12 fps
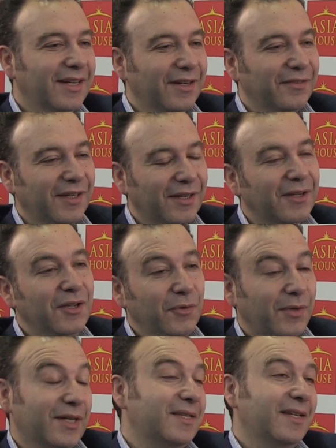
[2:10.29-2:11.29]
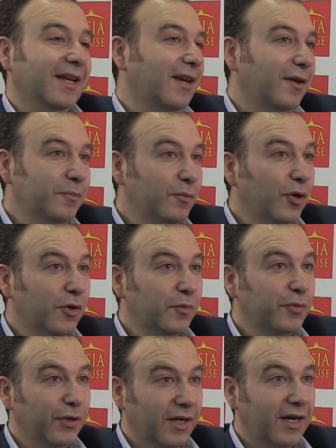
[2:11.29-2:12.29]
And I think we can see a lot more
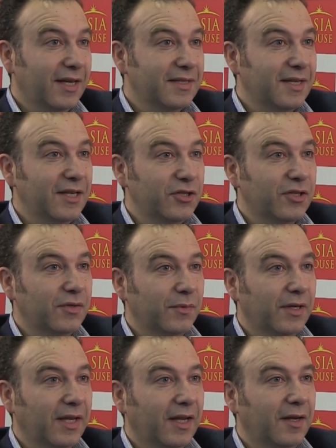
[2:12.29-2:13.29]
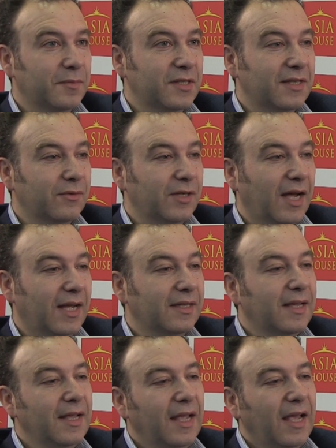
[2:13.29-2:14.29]
polarization when it comes to that,